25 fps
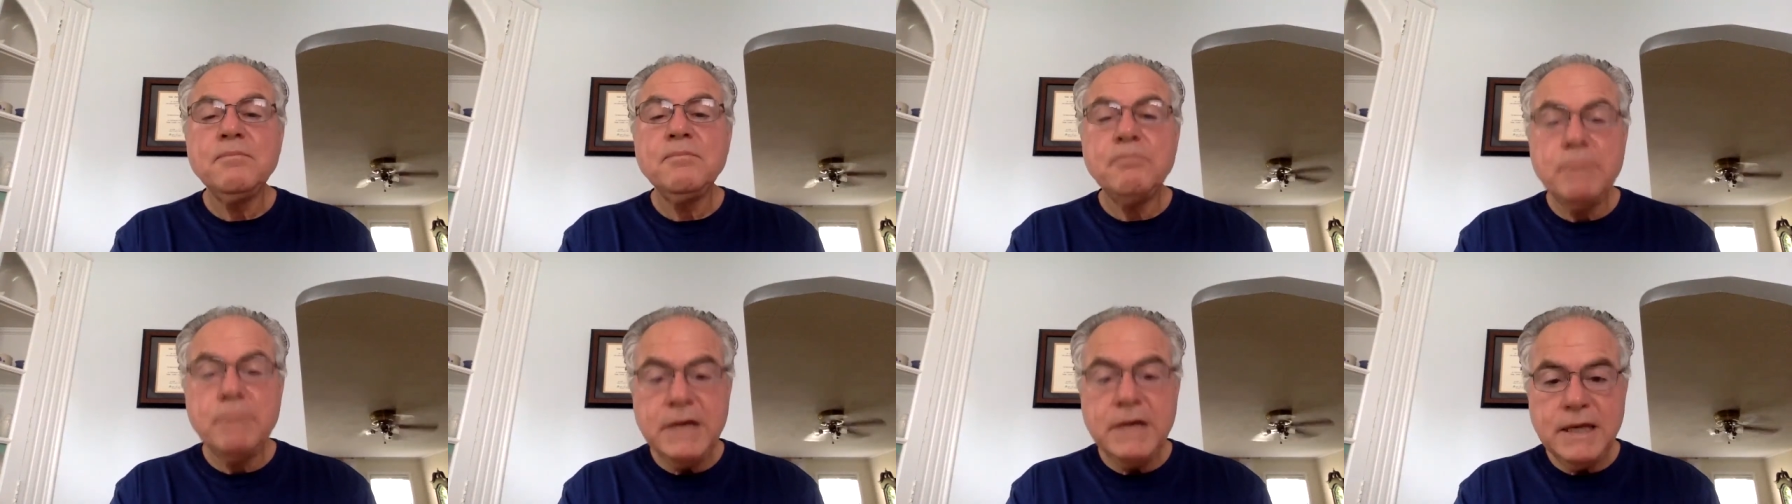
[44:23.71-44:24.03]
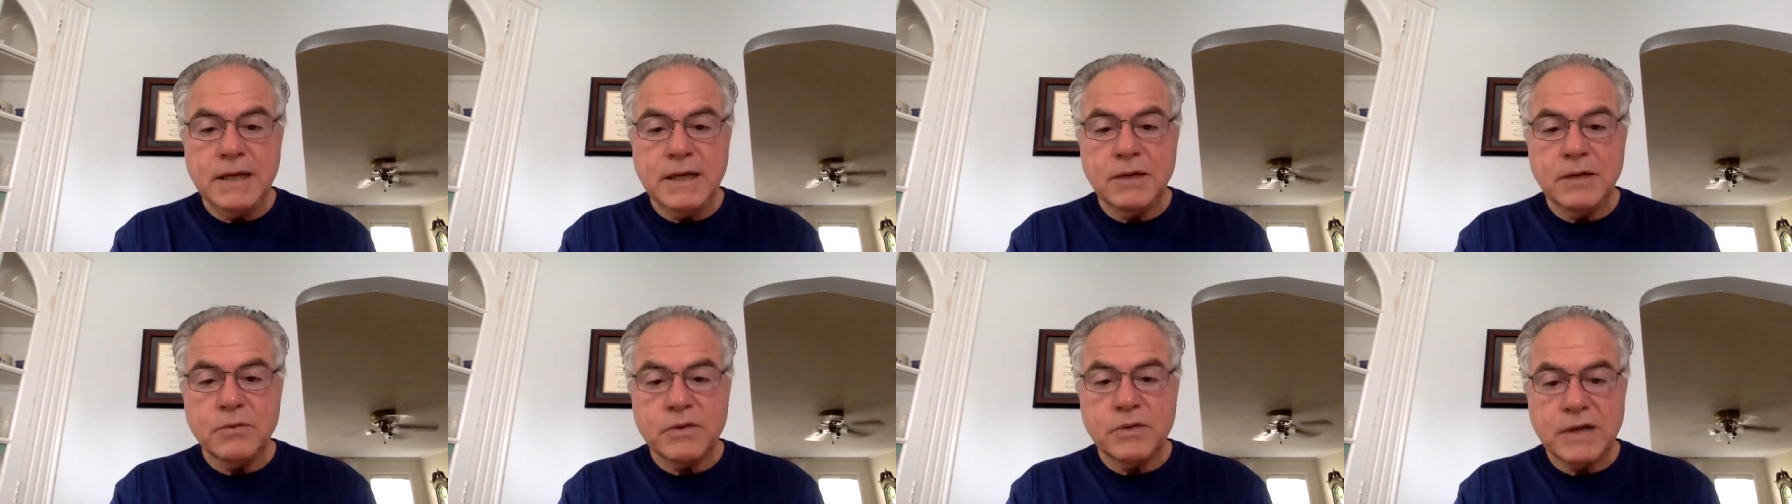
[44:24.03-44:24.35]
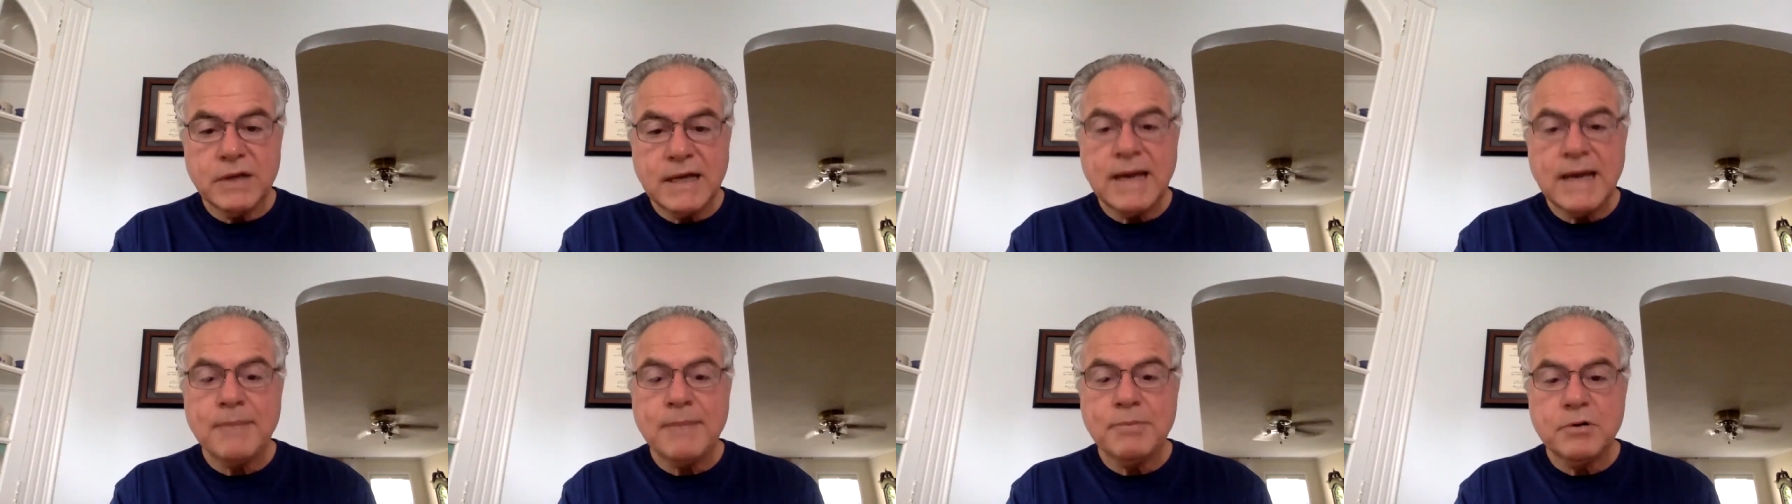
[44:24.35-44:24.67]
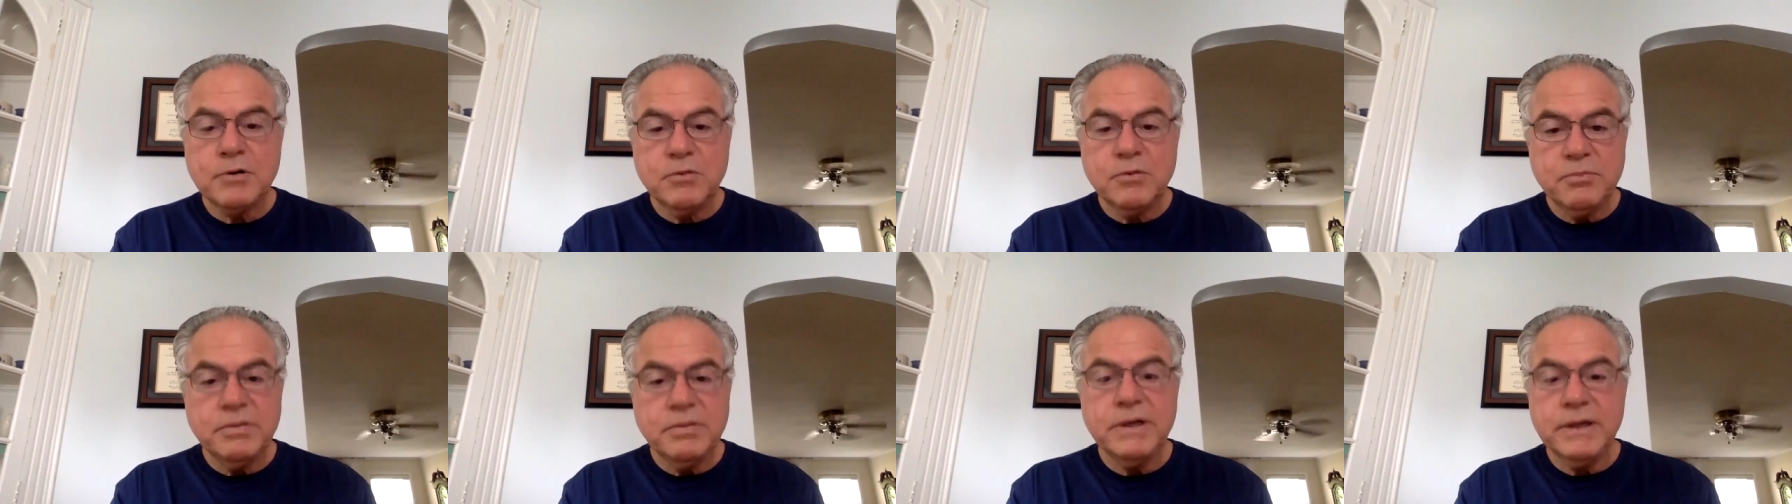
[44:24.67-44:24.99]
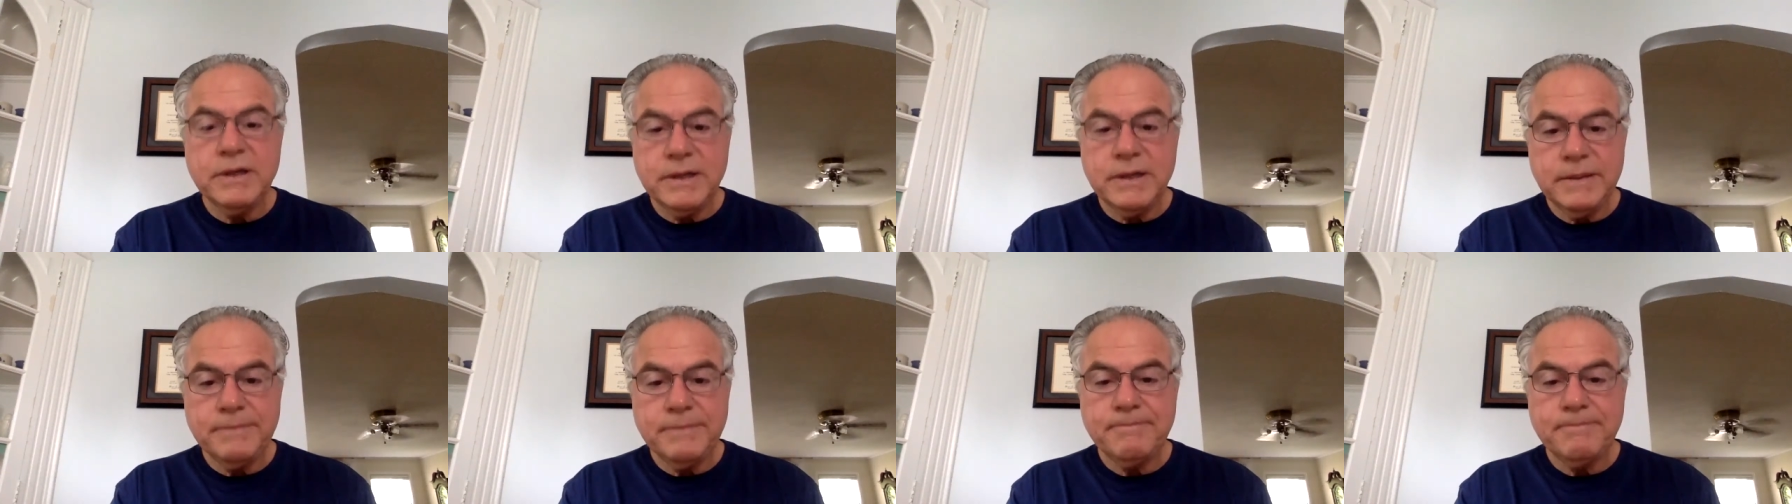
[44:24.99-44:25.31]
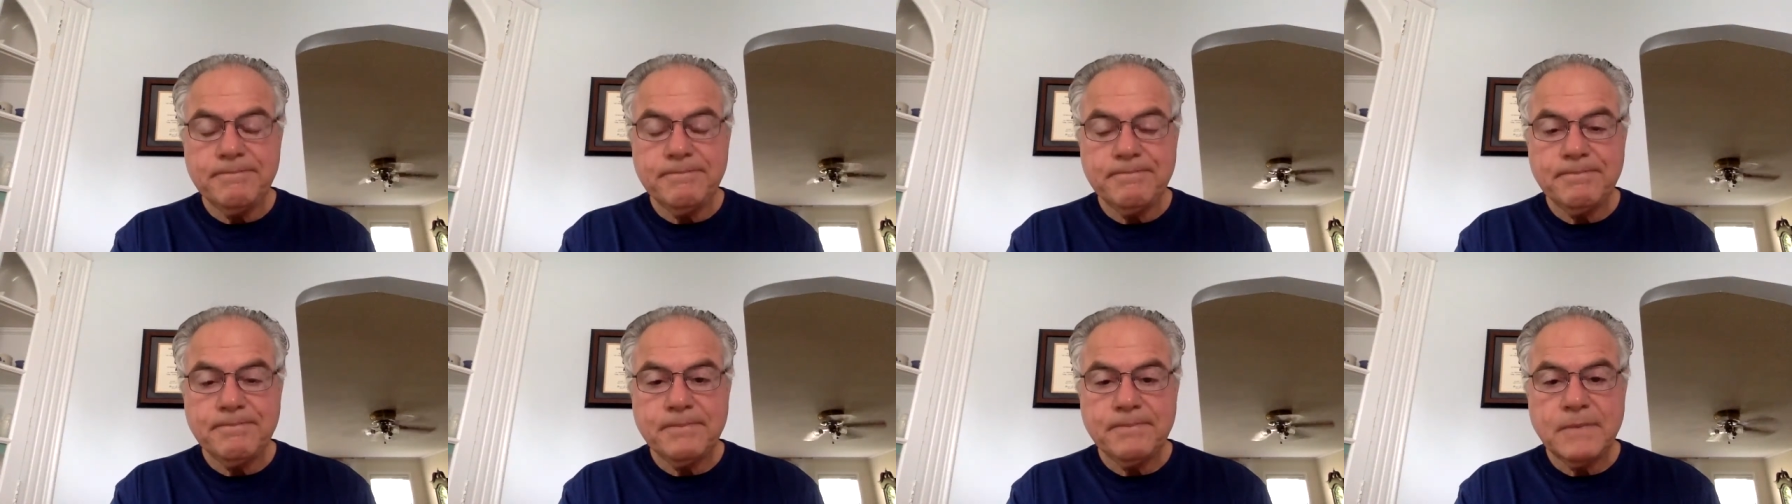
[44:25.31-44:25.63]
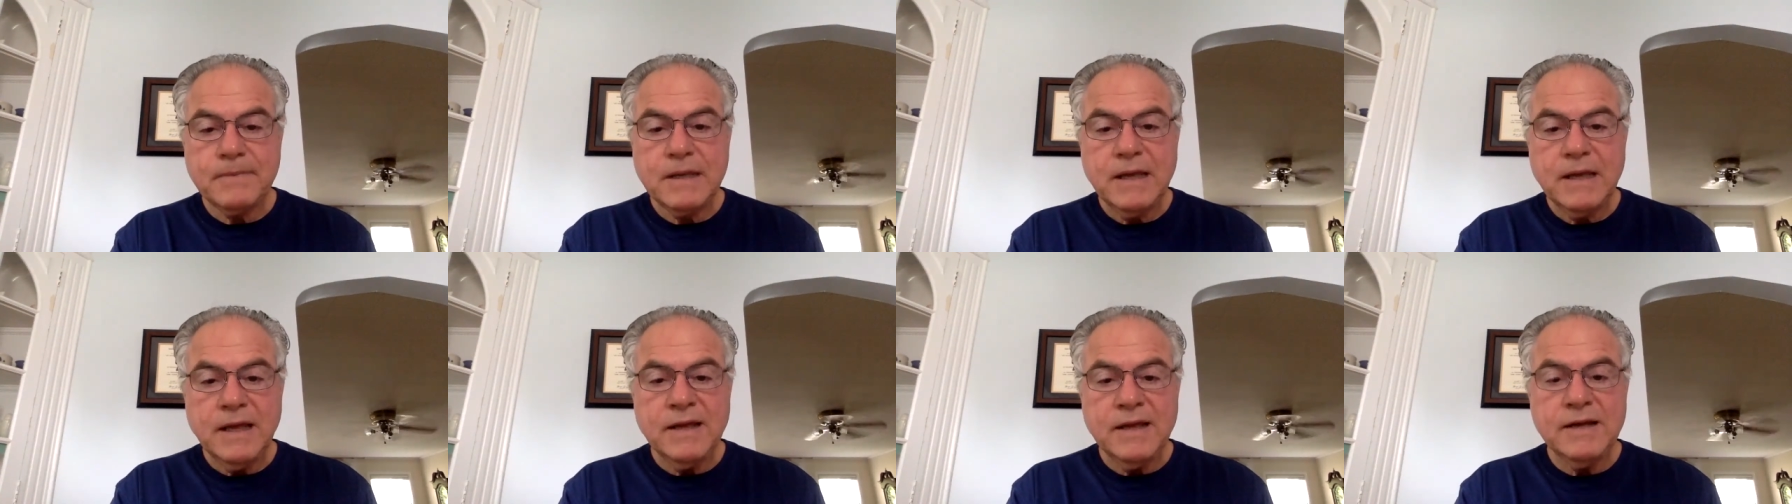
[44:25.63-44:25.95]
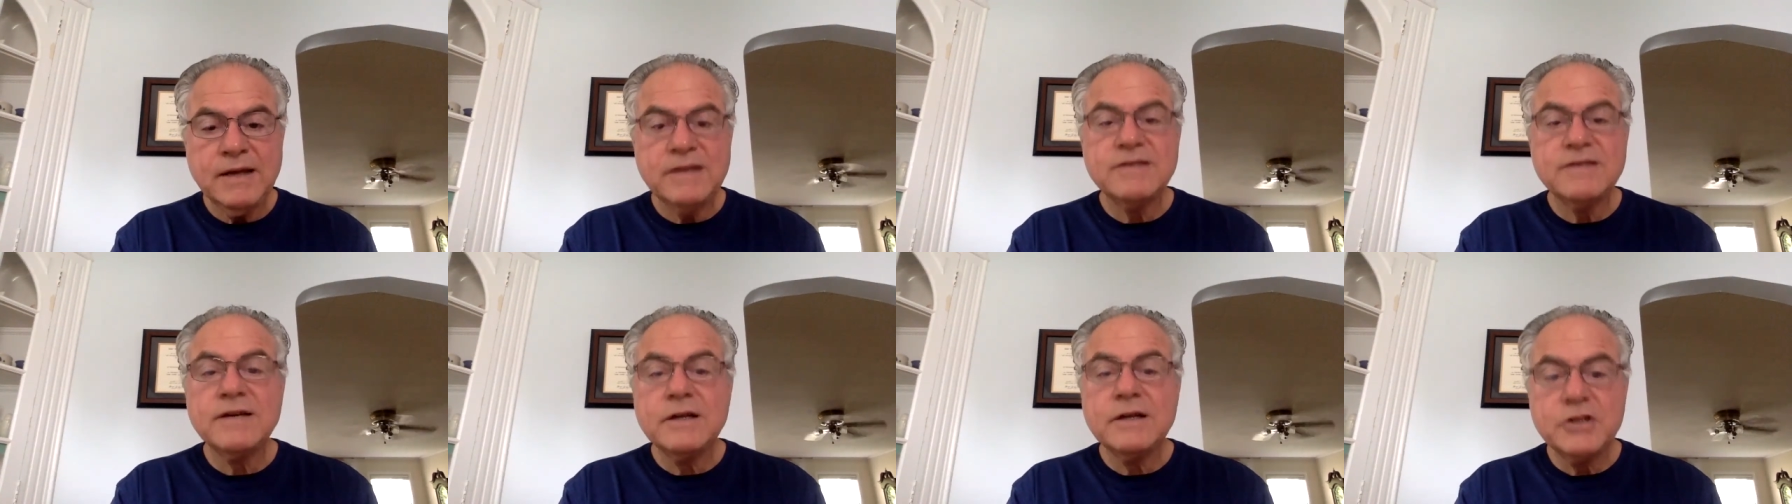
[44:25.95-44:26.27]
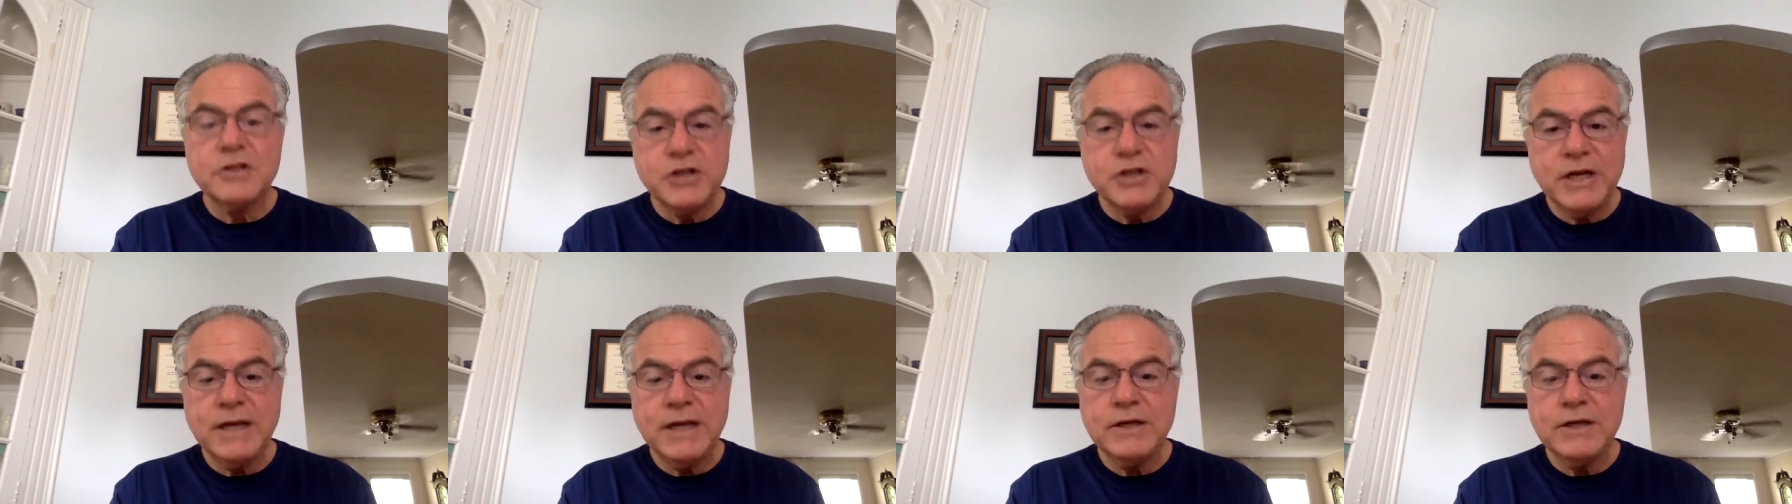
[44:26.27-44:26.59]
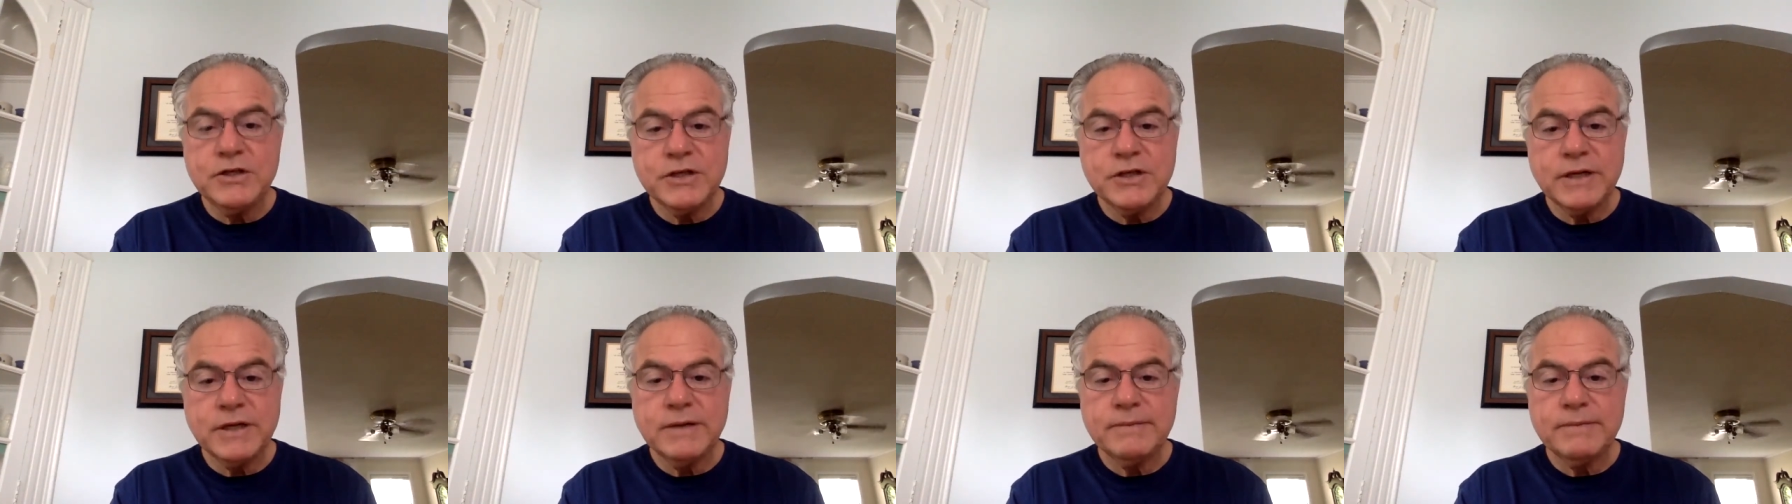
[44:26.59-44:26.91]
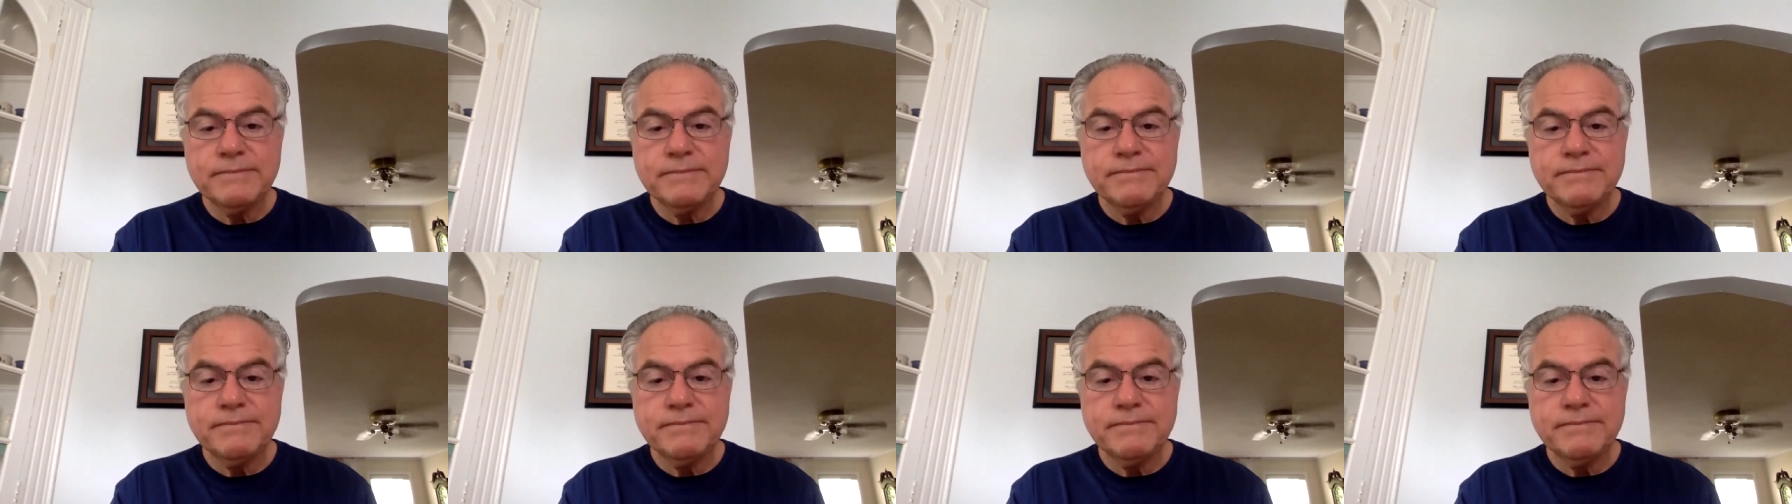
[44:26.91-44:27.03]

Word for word: being with a capital B, and it's unchanging.